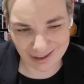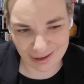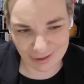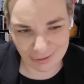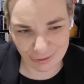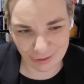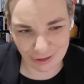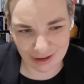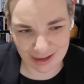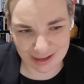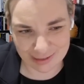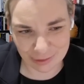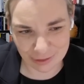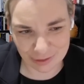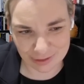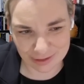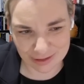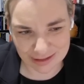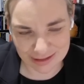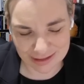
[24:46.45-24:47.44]
Rear
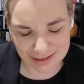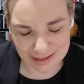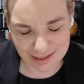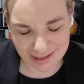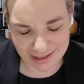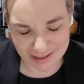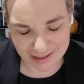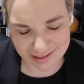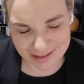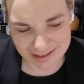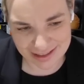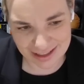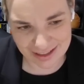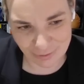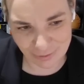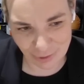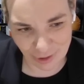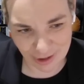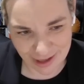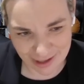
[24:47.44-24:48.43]
Admiral Steve
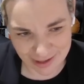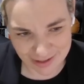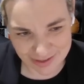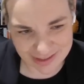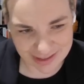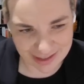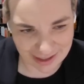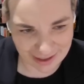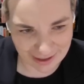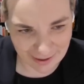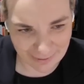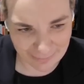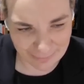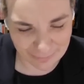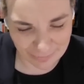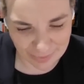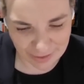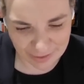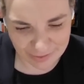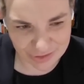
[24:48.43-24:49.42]
Morehouse,
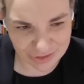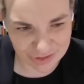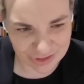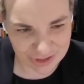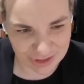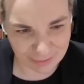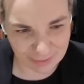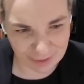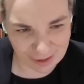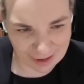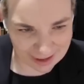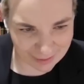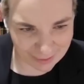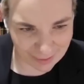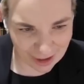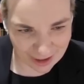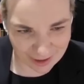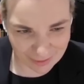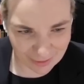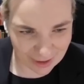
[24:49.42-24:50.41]
who was also
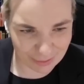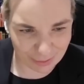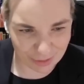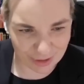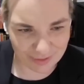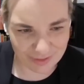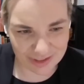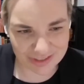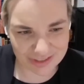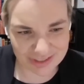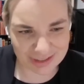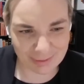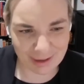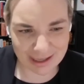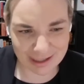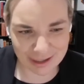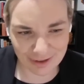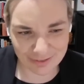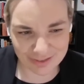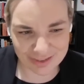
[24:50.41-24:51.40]
my previous
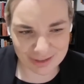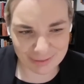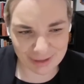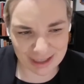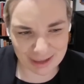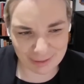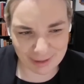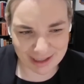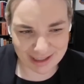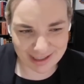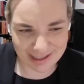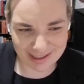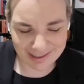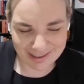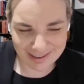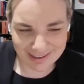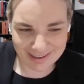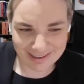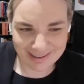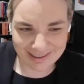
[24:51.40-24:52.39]
commanding officer many
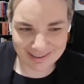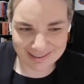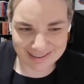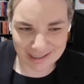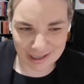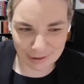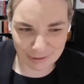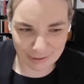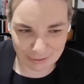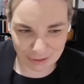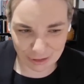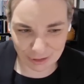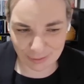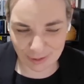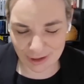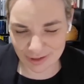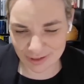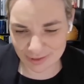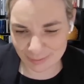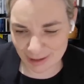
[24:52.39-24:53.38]
years ago when we were
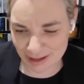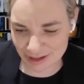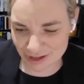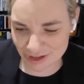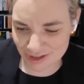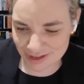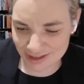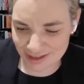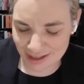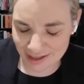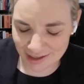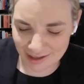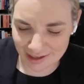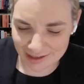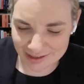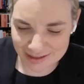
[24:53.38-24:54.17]
both much younger.